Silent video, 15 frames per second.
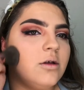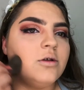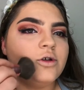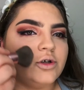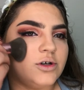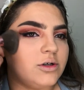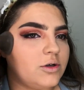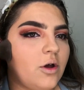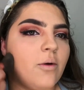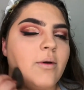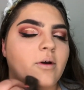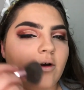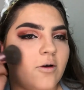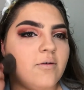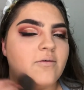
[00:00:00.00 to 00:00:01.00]
just
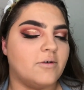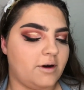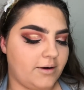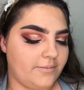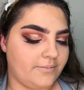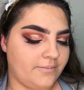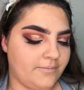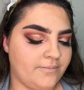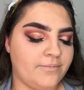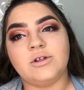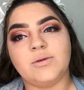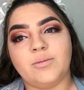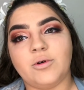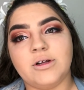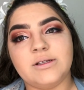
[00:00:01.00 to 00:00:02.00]
going over it.
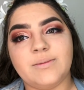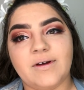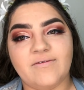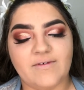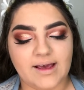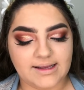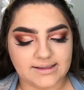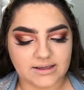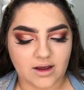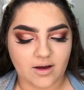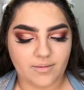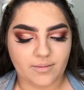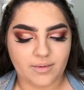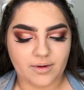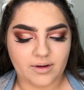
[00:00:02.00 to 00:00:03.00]
To bronze my face
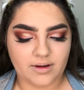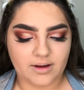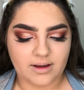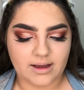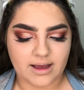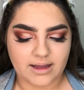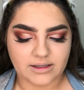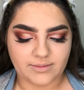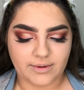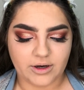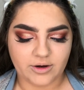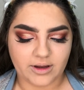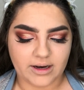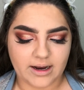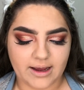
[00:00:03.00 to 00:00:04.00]
up and to be
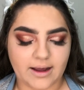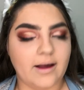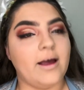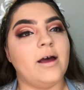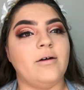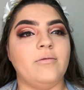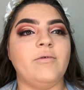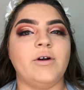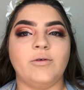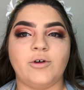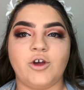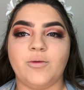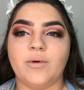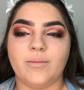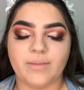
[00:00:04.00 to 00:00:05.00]
looking like a real
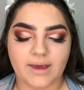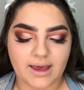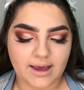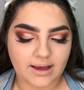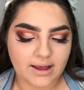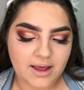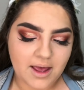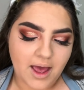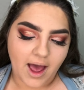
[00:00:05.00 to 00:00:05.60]
human being,